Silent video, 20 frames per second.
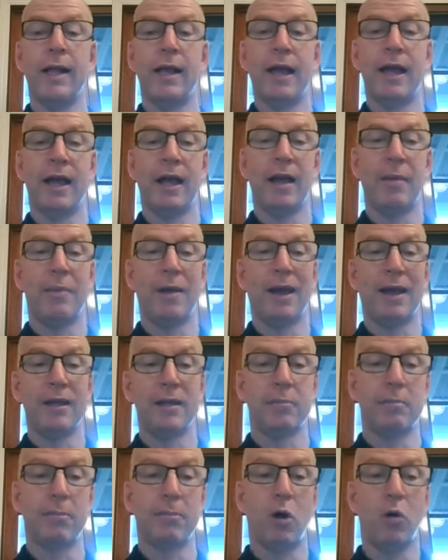
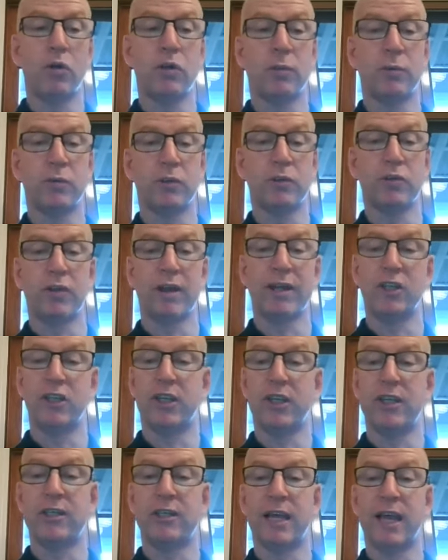about multiple strategies,